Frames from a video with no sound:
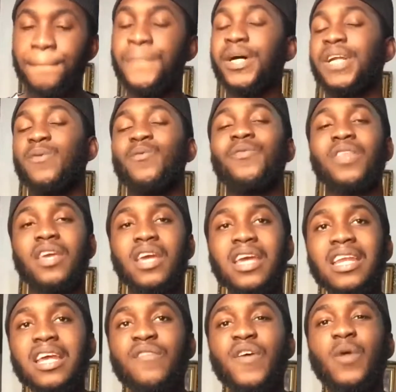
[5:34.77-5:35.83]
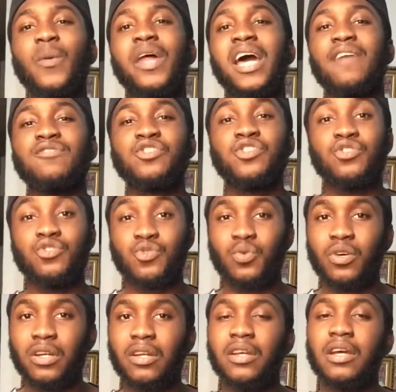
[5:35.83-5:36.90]
But in the event when I have to choose
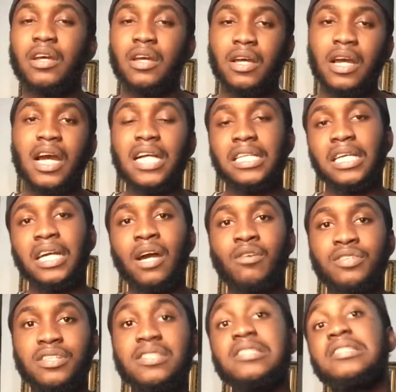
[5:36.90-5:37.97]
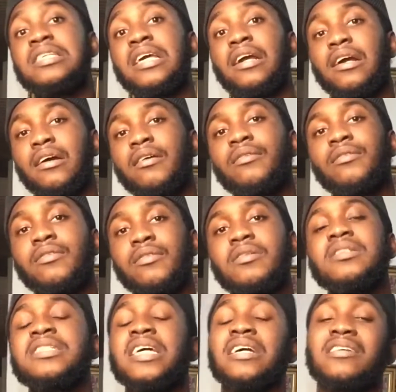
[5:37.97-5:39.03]
one, I think I'll just take
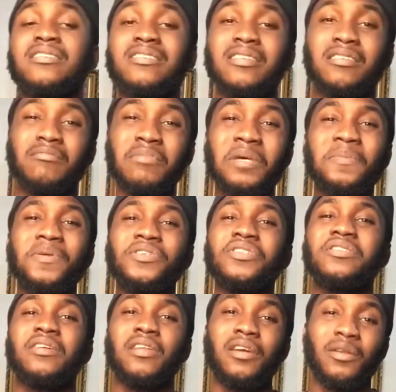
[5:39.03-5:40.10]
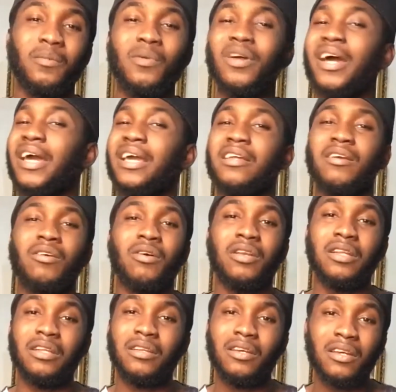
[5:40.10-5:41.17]
texting. Maybe just a little, but I hate
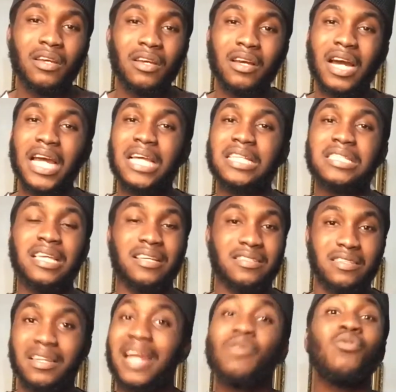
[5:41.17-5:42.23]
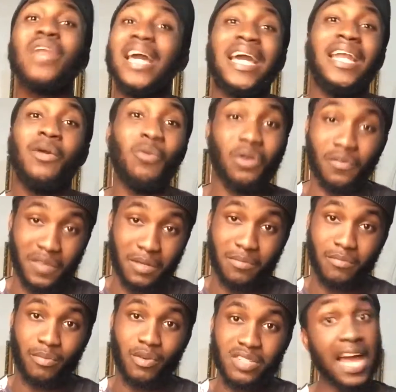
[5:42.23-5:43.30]
calling. I hate texting. I don't like any one of them.
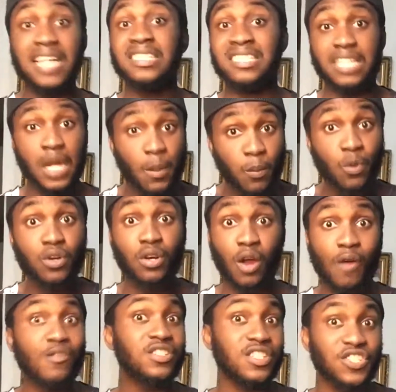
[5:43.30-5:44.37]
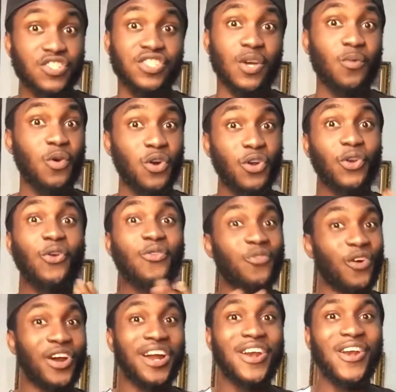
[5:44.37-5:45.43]
But I start up good conversations and we're gonna go
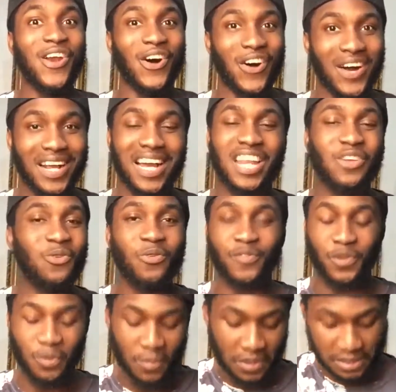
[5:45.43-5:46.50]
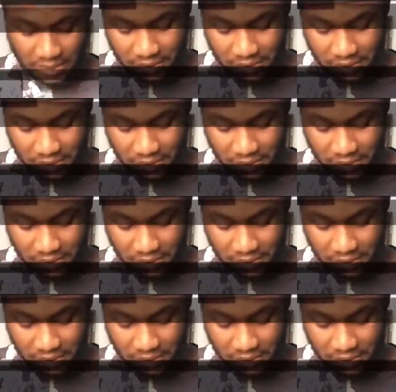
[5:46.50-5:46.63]
very long and you won't feel bored.